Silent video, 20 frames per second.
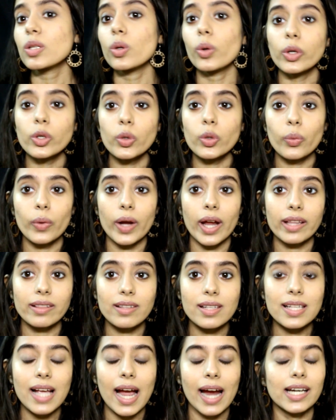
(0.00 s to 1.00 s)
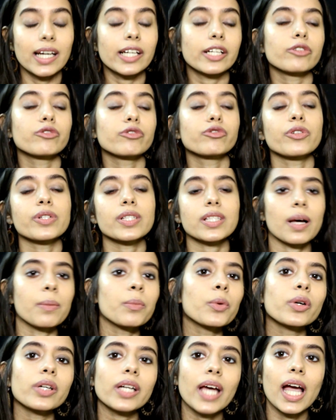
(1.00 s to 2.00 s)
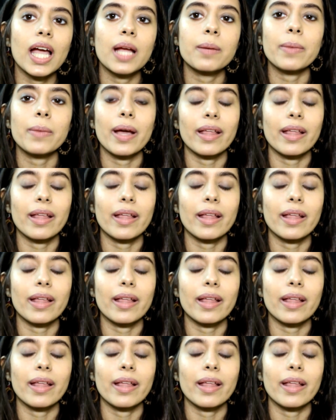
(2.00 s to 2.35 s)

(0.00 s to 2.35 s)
going to wear this highlighter for some more time,